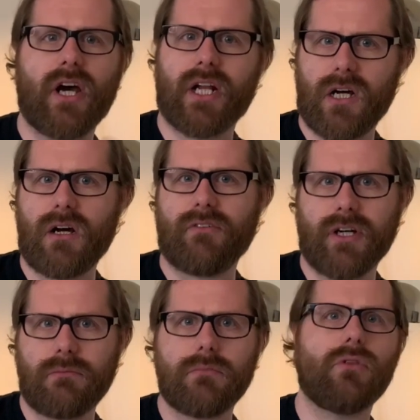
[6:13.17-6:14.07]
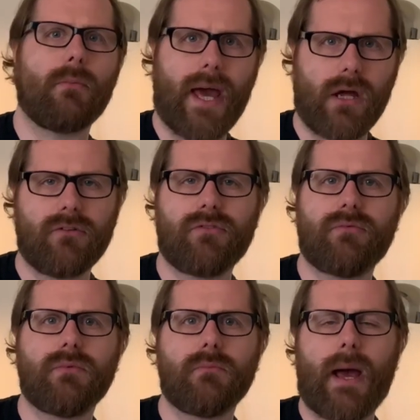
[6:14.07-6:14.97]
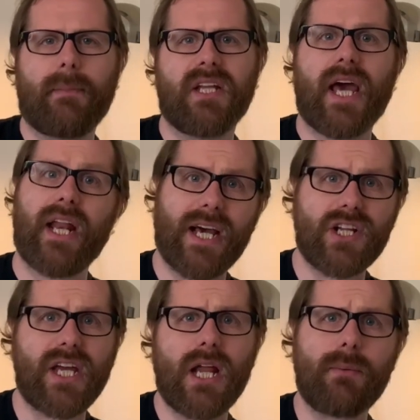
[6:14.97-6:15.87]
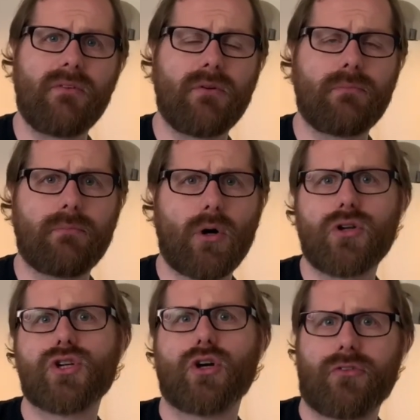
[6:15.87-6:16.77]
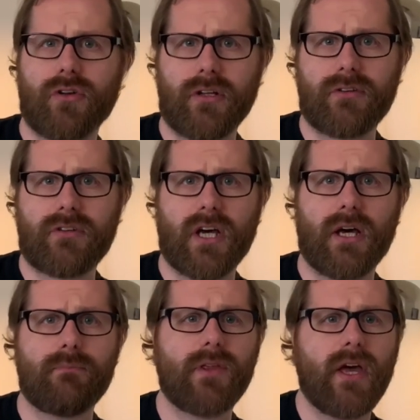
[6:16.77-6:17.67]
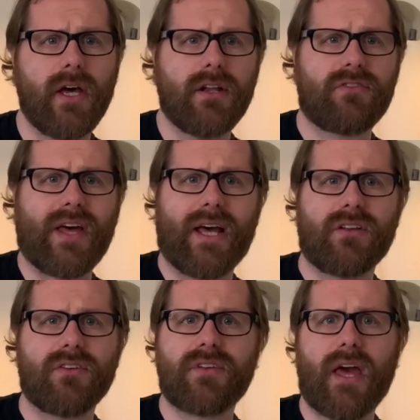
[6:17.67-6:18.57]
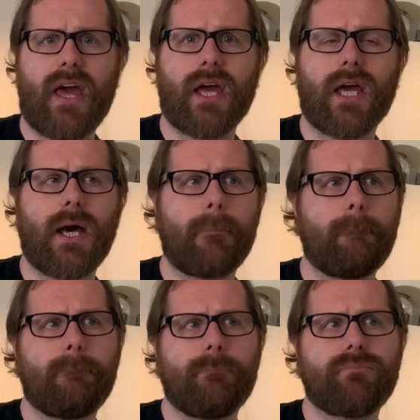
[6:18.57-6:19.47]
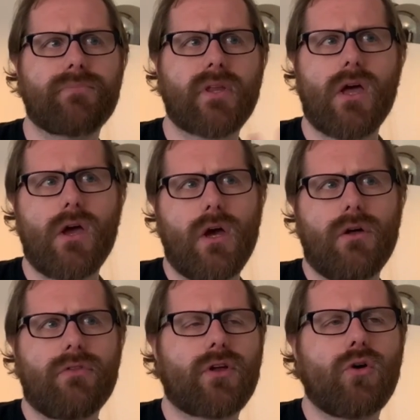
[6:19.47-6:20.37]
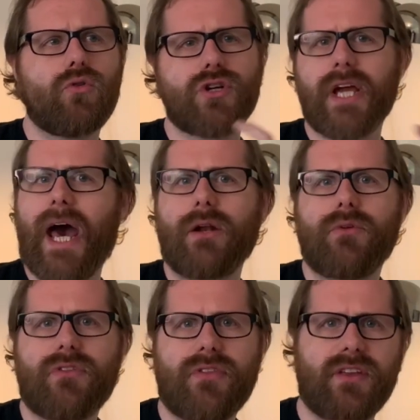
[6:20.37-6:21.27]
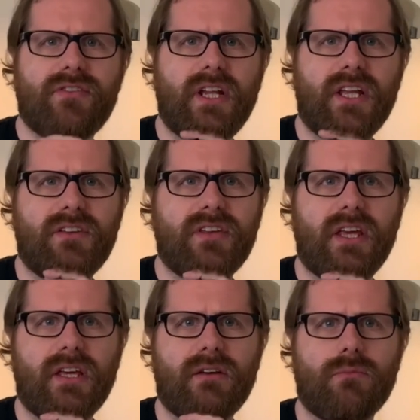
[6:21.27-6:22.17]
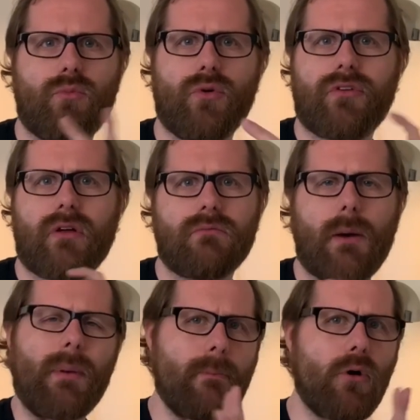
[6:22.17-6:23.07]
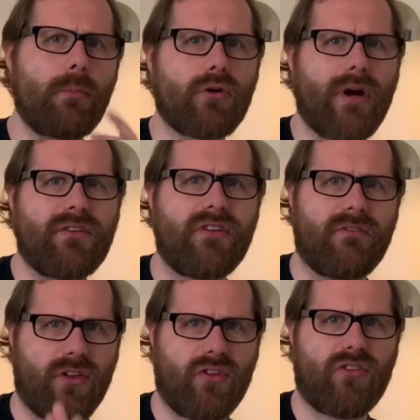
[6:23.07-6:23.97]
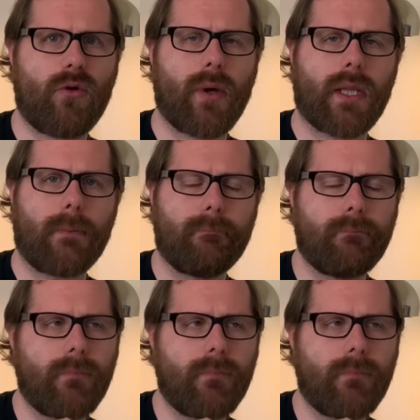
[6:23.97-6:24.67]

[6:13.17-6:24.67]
Carver, the mayor of Miami-Dade, actually had a bit of a pot shot at DeSantis, saying the call she had with the CDC was a bit more progressive than suing them.